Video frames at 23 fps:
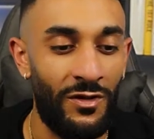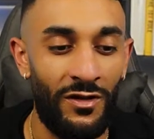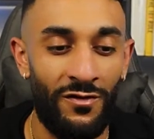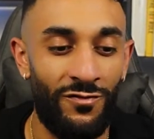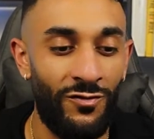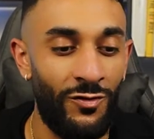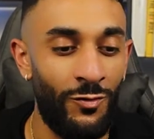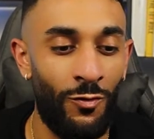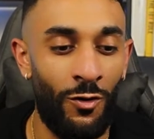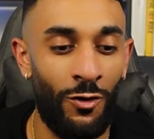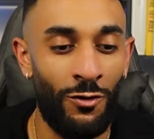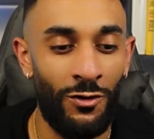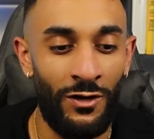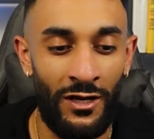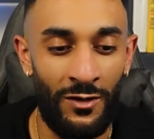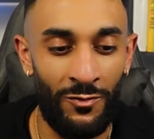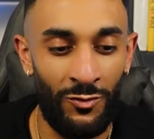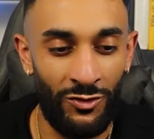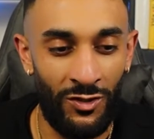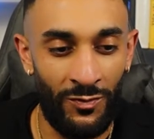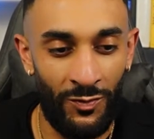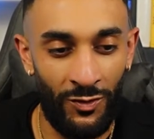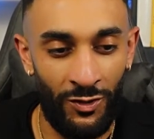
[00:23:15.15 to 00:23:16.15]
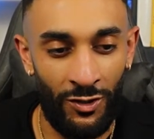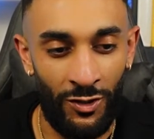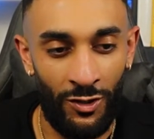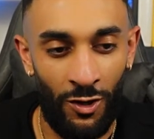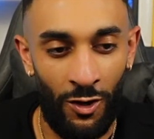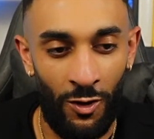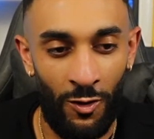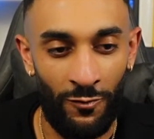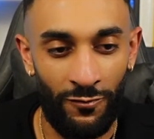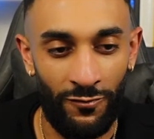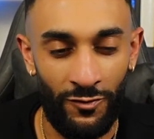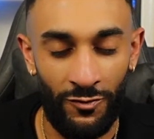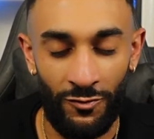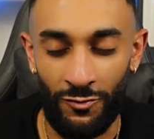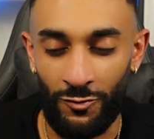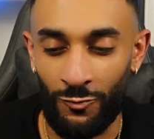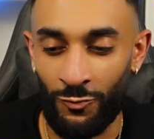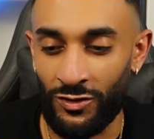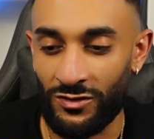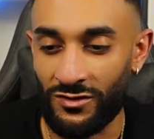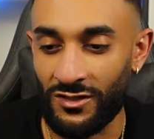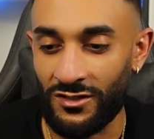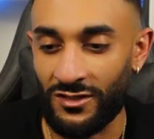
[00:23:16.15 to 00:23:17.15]
If you aren't able to book a call
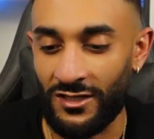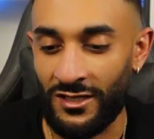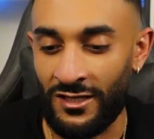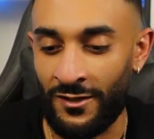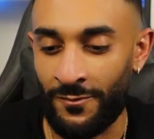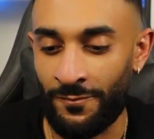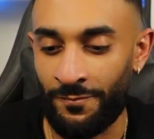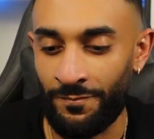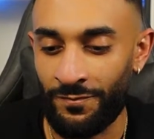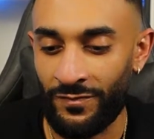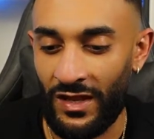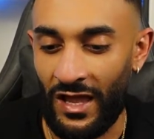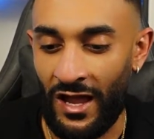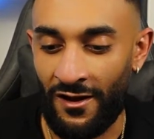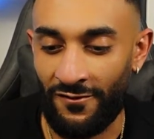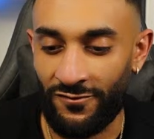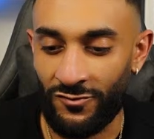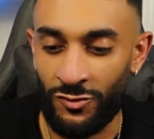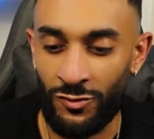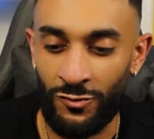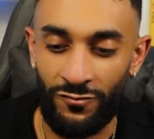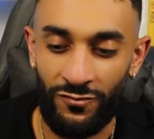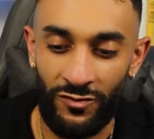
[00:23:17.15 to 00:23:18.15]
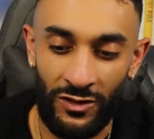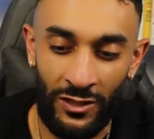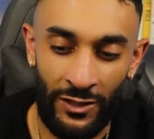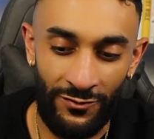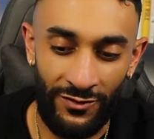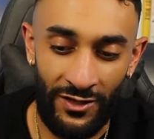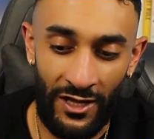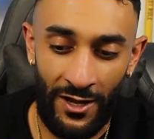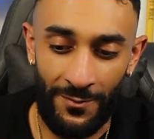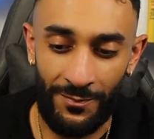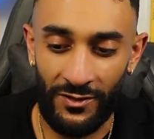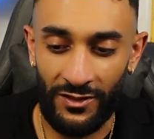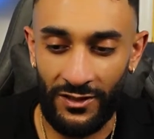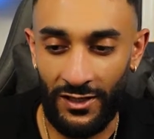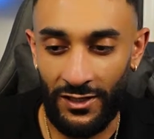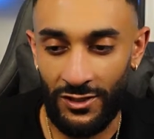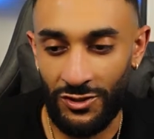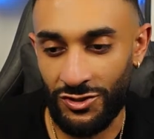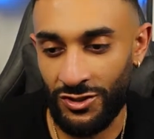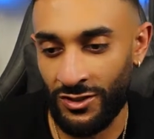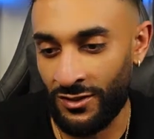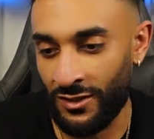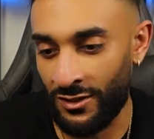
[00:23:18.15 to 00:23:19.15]
with the team after you fill out the
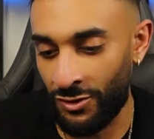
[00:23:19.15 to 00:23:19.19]
application,